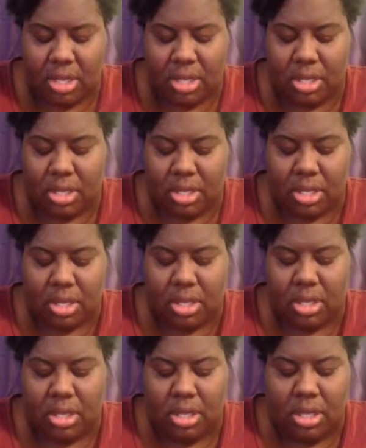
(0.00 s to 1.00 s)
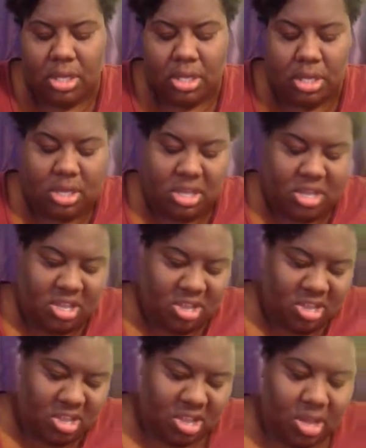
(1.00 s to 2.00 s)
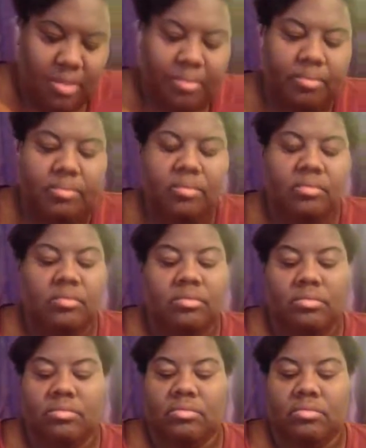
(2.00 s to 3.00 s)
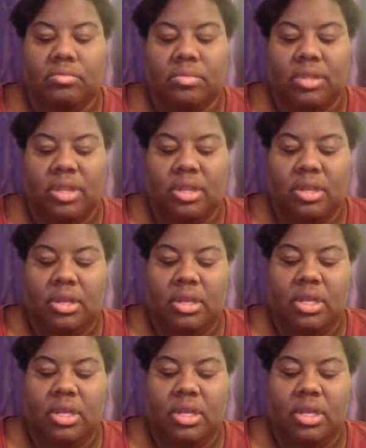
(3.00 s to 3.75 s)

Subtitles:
(silence)